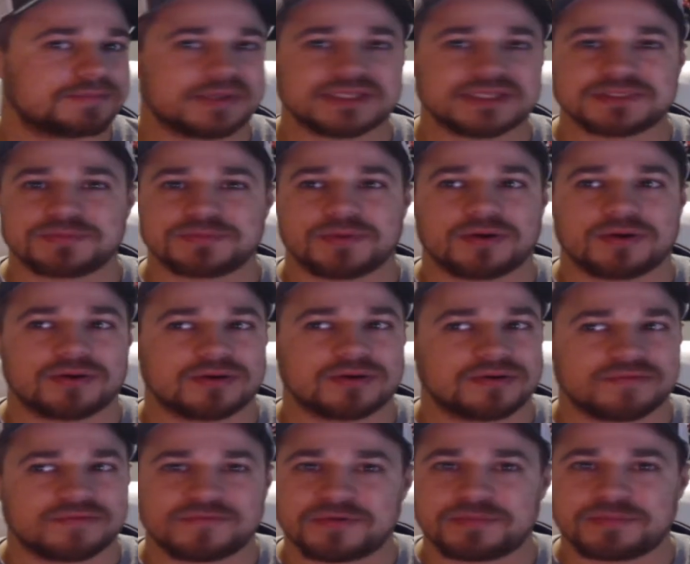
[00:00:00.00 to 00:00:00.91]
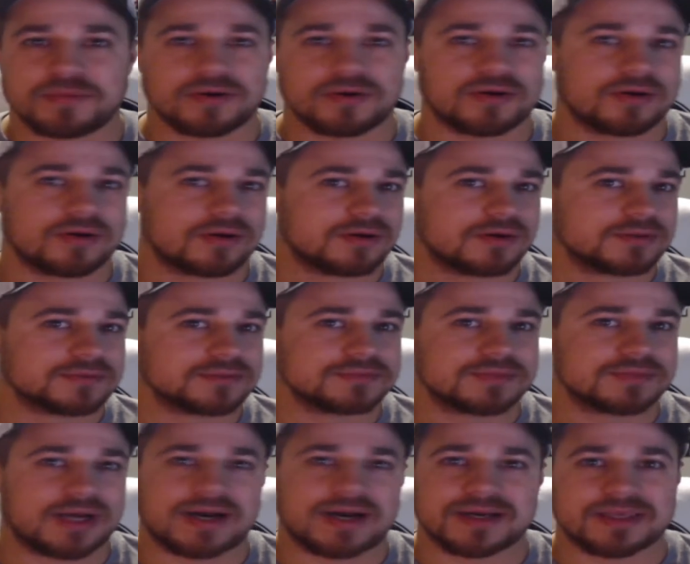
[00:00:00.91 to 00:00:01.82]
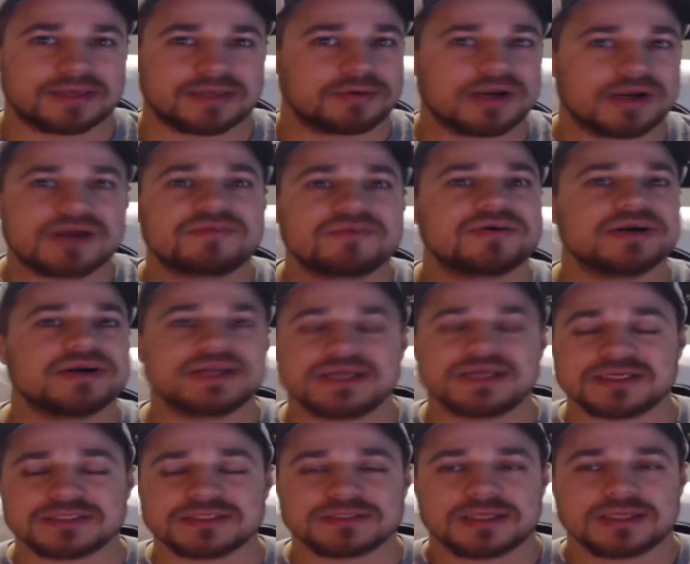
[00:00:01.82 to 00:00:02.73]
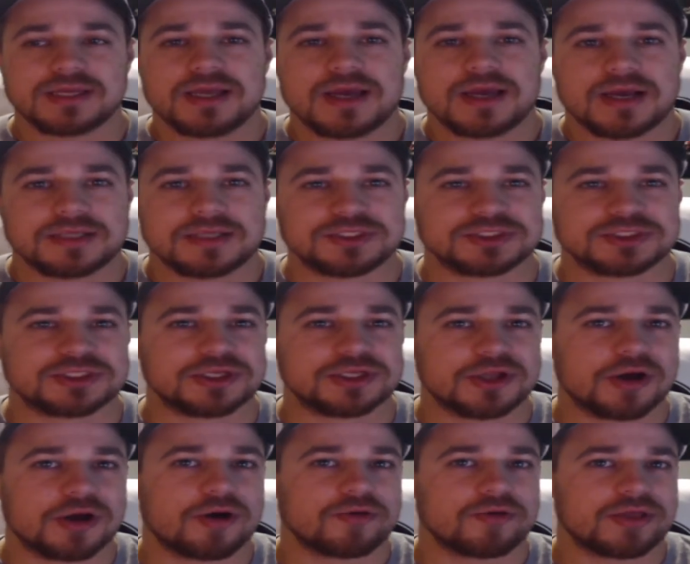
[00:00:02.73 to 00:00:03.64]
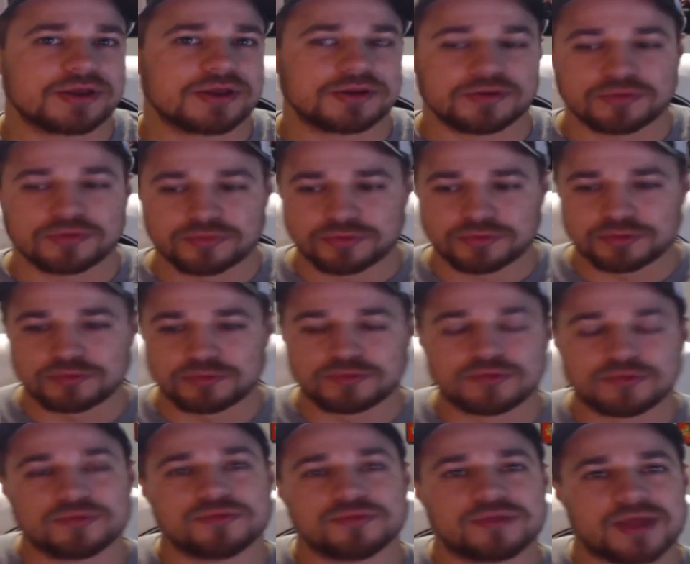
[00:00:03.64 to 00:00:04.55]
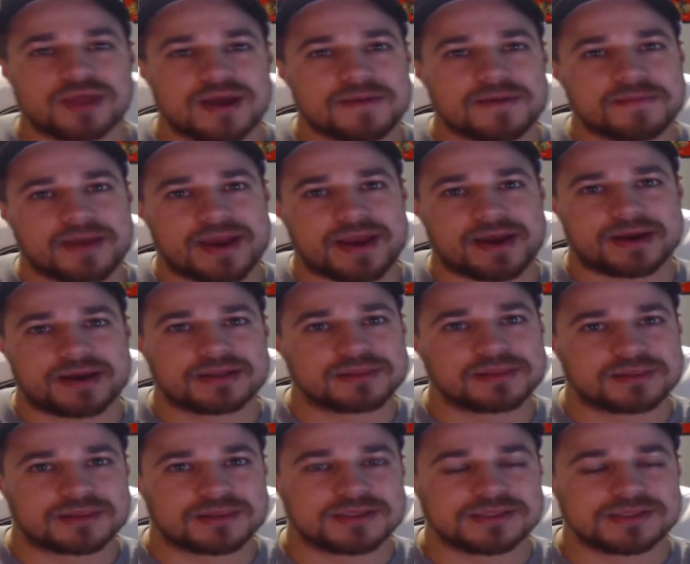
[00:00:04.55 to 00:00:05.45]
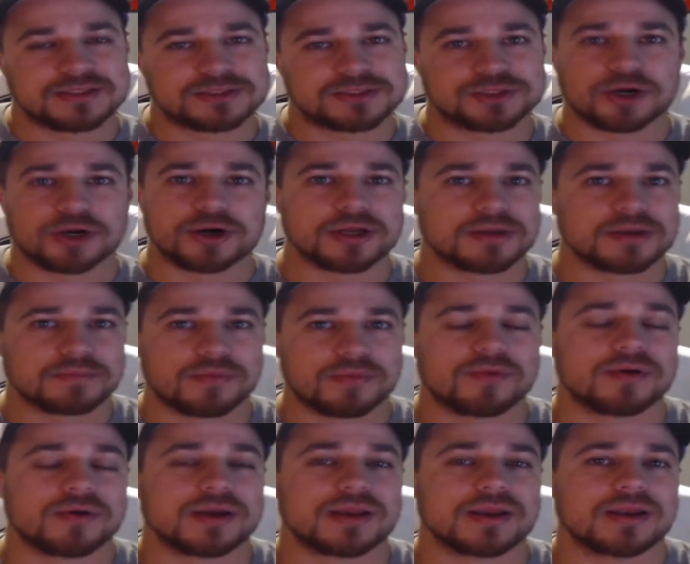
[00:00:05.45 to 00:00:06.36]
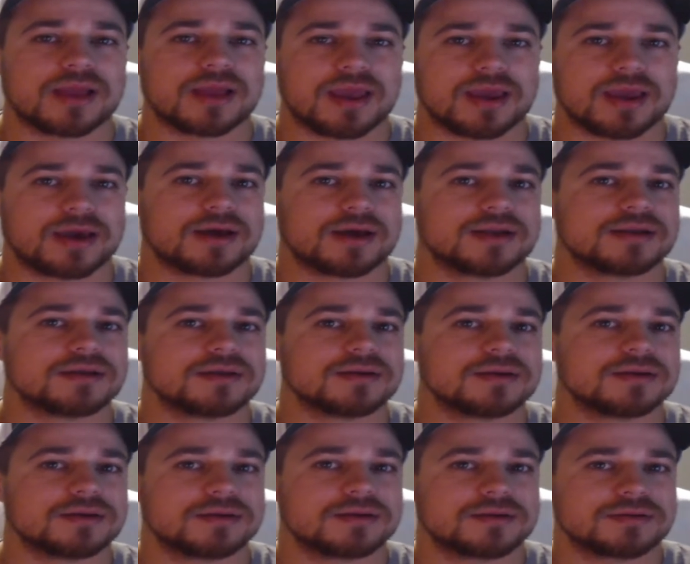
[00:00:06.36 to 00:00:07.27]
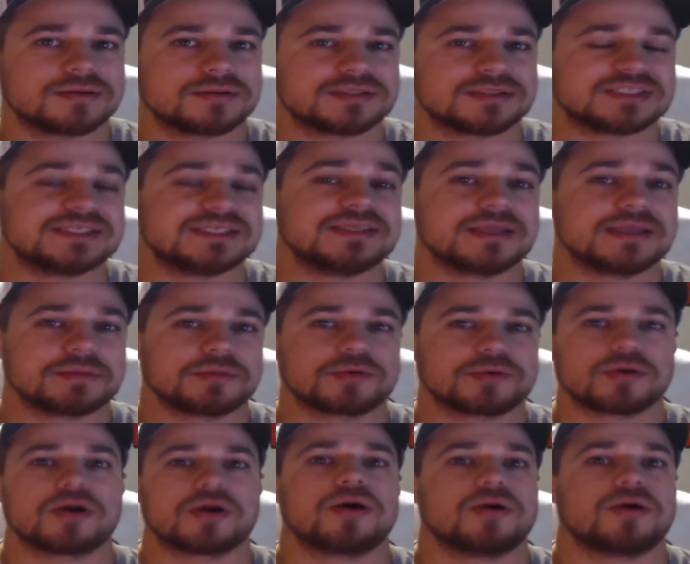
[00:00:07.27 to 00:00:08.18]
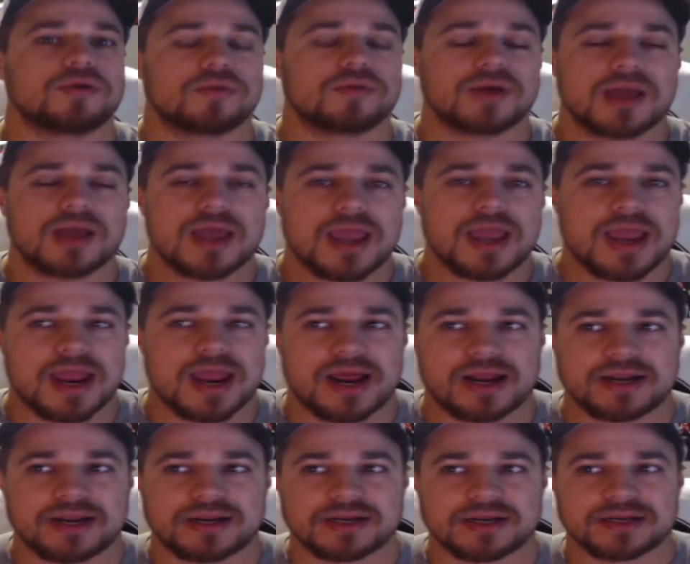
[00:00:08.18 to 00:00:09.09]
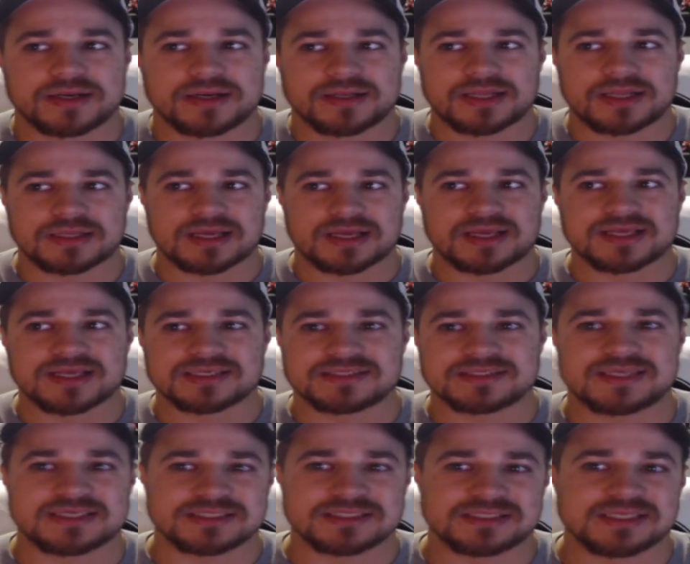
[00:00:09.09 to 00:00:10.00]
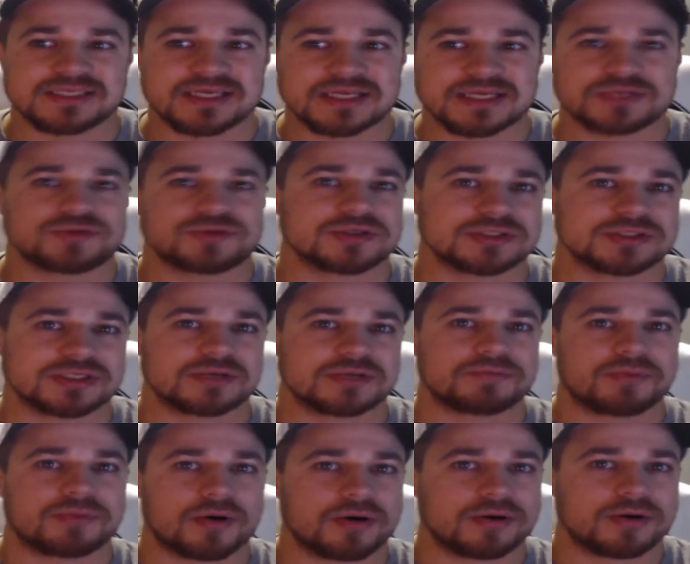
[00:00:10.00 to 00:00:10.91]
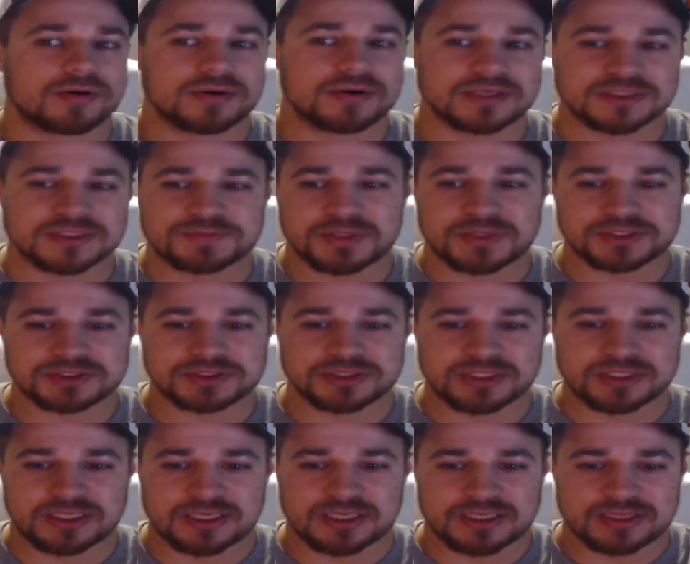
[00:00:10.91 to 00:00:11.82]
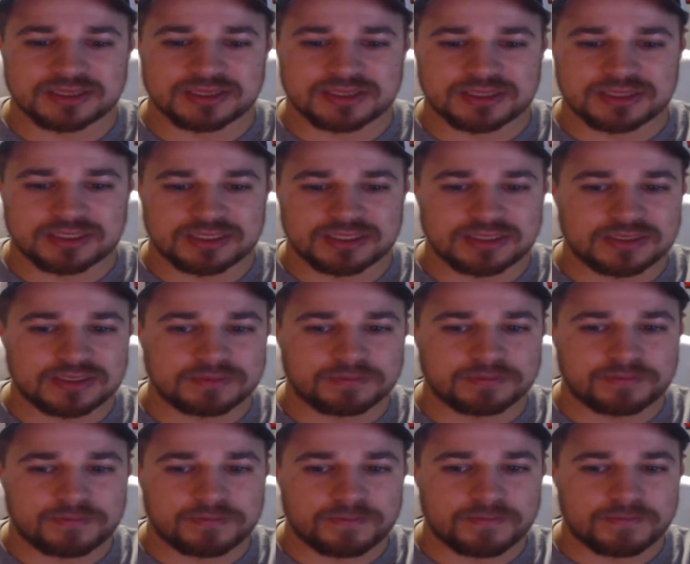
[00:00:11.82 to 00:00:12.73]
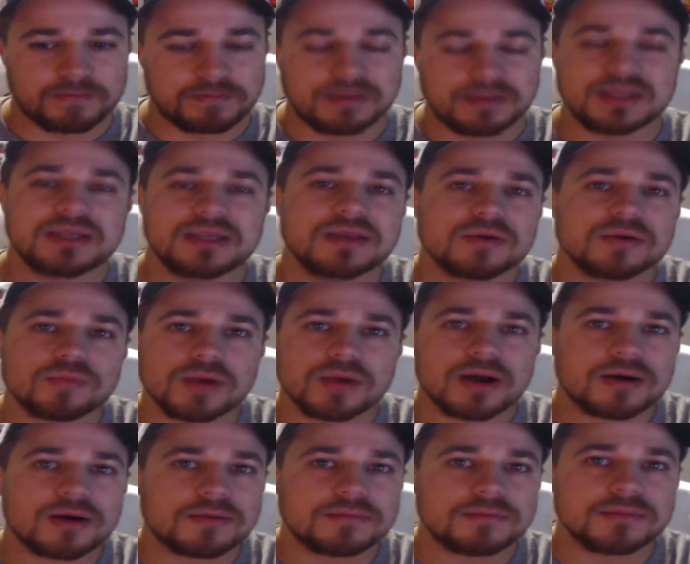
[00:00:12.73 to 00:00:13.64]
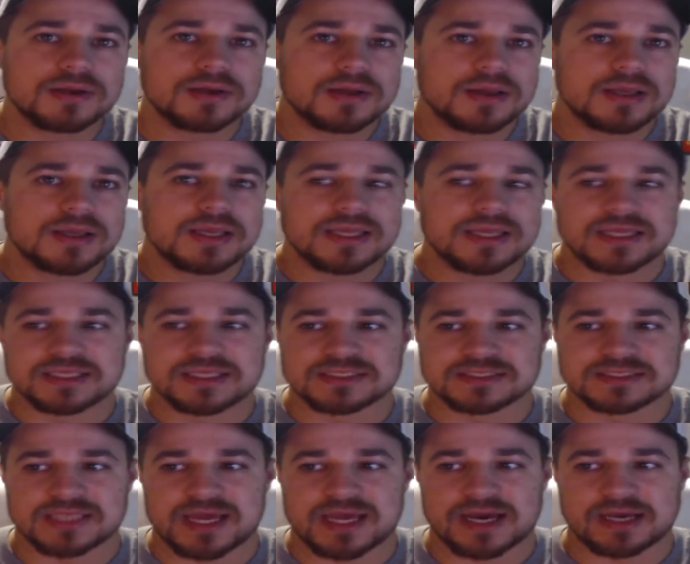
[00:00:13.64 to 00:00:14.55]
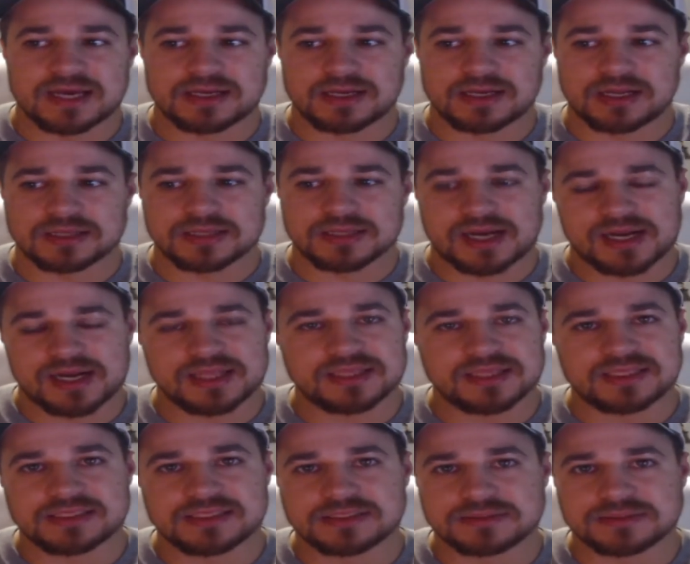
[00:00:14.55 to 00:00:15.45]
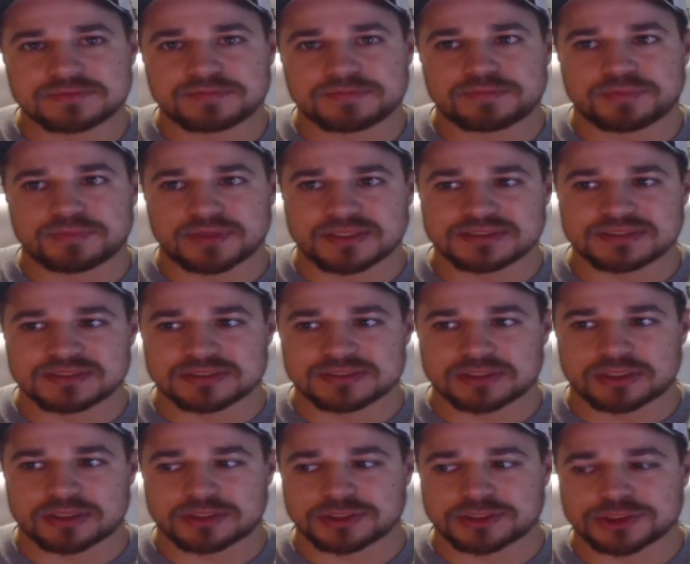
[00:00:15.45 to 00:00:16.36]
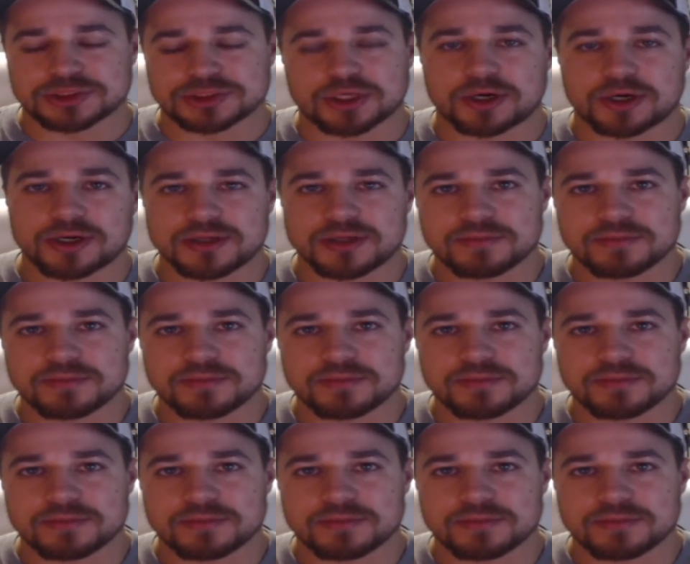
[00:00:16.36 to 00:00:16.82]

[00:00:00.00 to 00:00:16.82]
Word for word: baseball football hockey whatever it is just to know that you you knew them at the starting point and see them grow and that i guess that's the interesting part especially in the media realm is that a lot of these places are a starting